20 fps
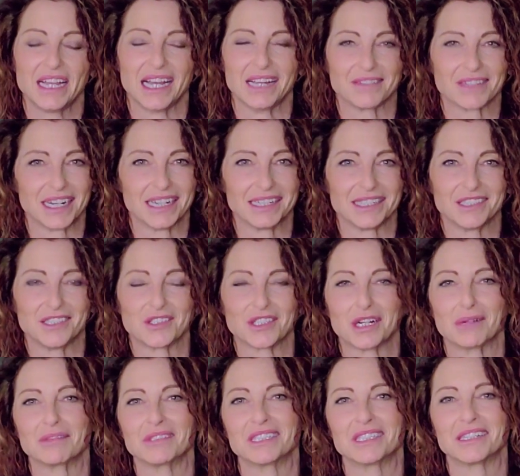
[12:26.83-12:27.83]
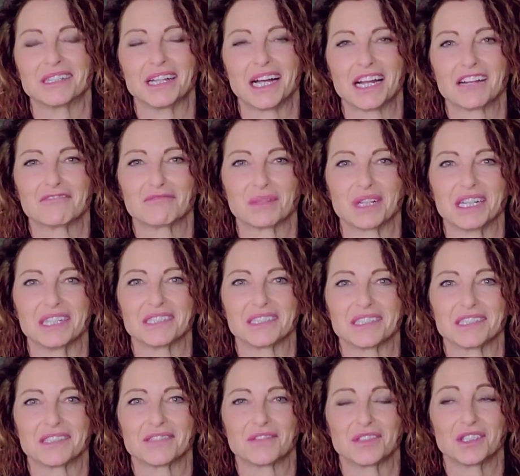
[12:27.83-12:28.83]
I've gotten in trouble in a lot of
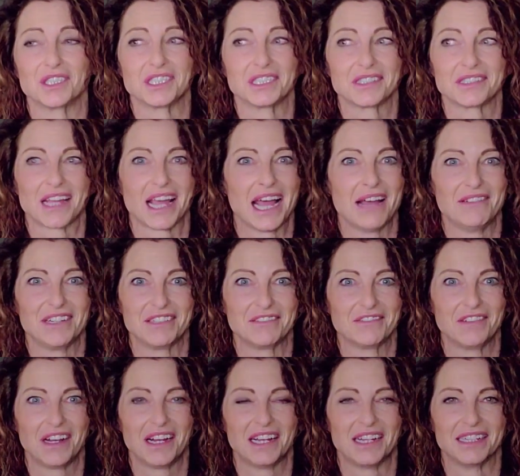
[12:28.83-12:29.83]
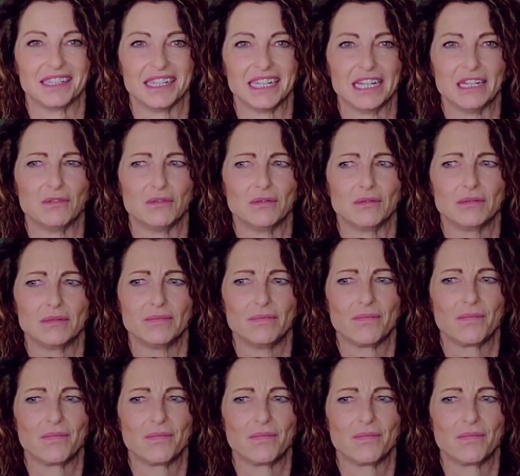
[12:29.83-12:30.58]
places for just having fun. And